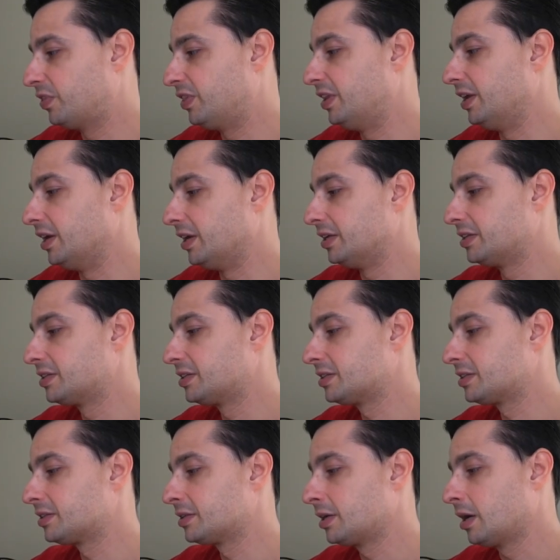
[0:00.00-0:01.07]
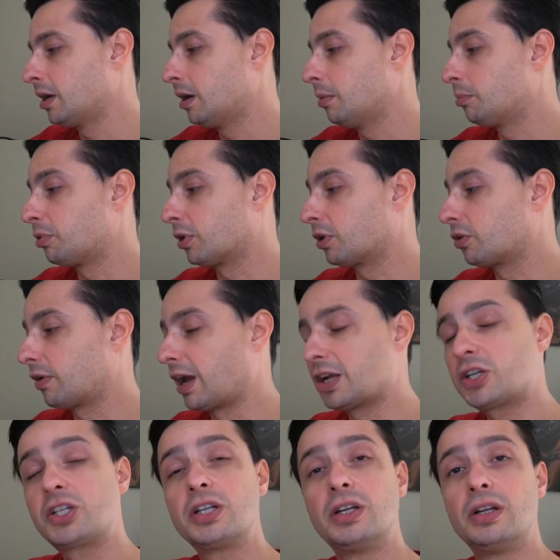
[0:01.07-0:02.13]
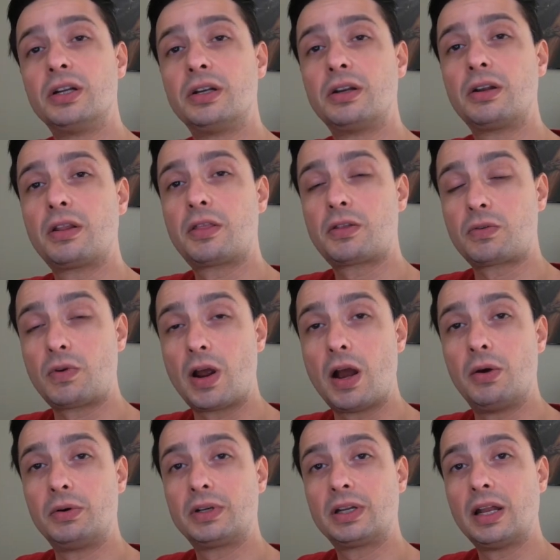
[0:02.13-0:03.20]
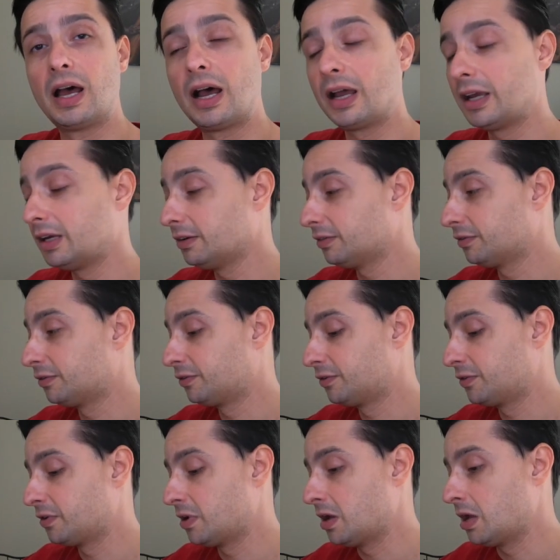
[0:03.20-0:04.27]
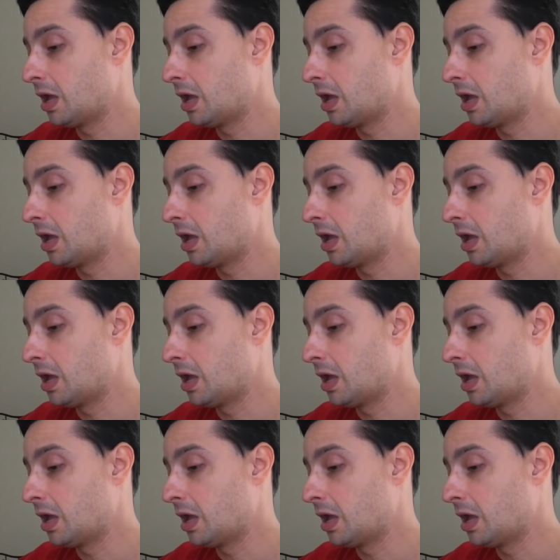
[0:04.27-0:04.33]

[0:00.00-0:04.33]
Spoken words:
this progression throughout life